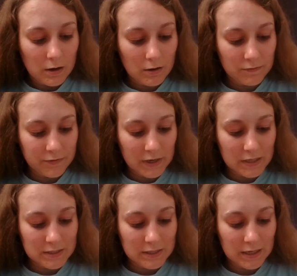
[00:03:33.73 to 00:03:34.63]
On
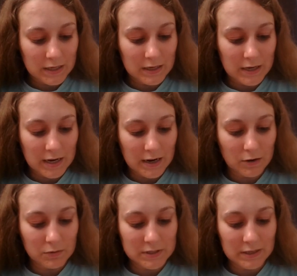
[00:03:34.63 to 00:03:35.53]
Frank's head
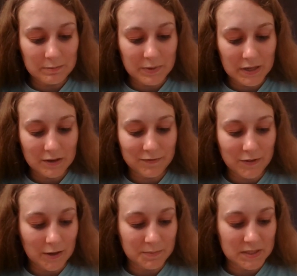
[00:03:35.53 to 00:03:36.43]
now was a big
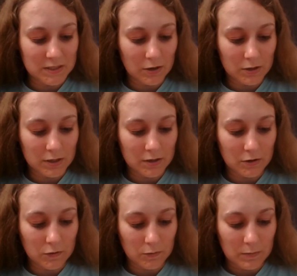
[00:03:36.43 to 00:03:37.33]
floppy scarlet
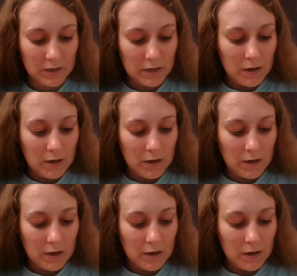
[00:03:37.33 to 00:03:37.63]
comb,